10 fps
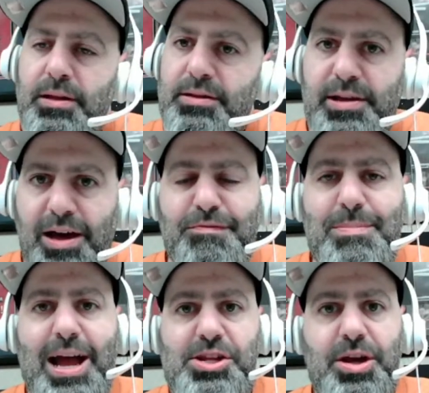Tough
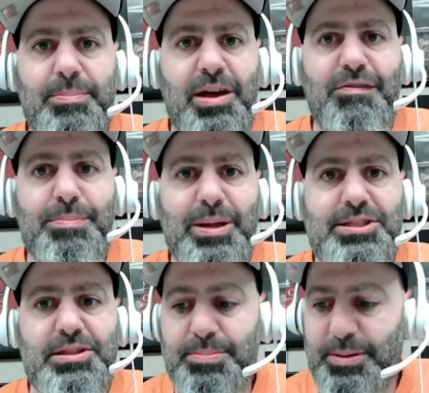matchup, tough
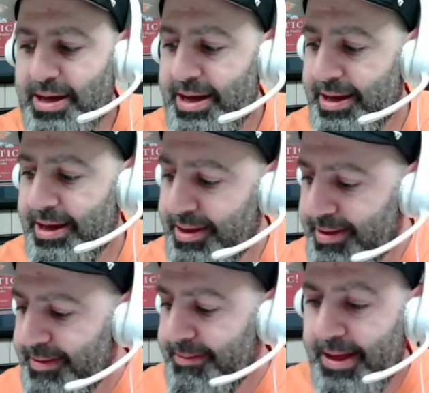place to play.
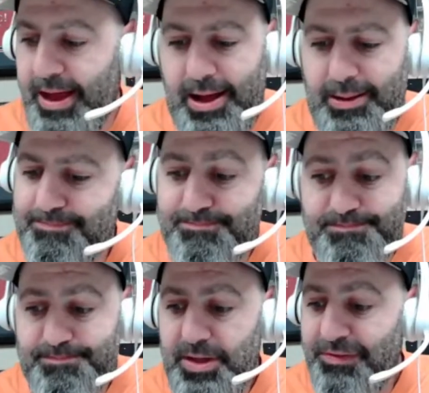Uh,
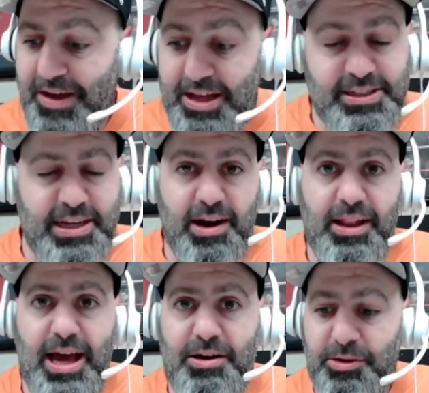Fans of
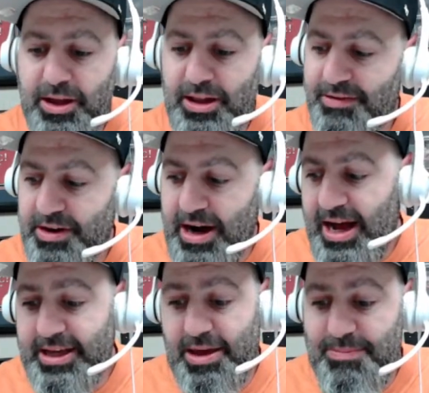Carolina really love their
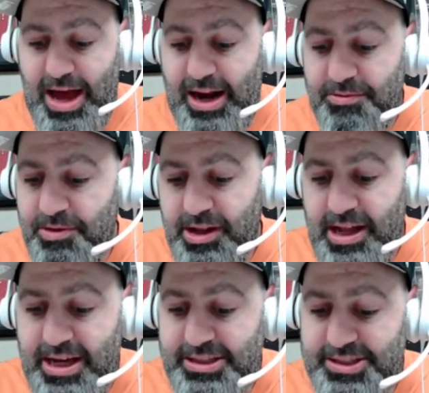hockey, man. I didn't
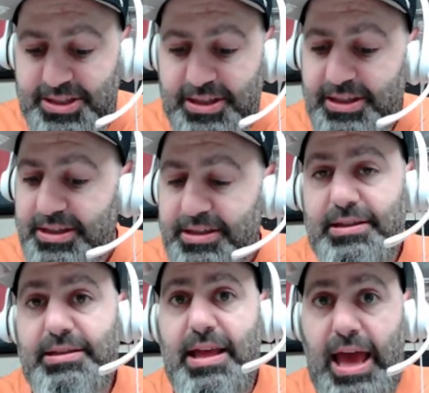realize
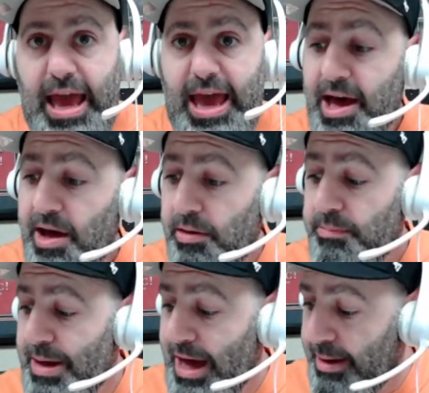how
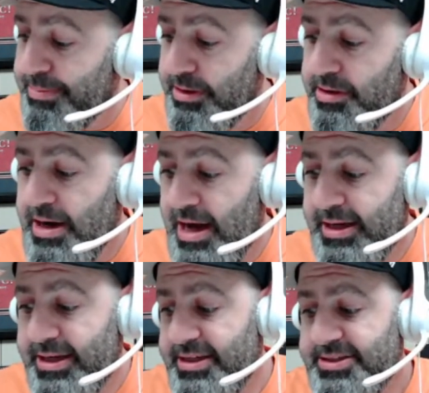popular
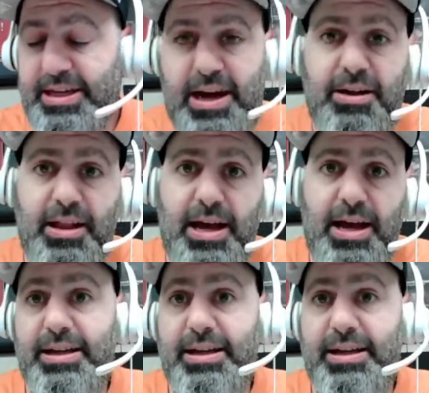hockey is in Carolina.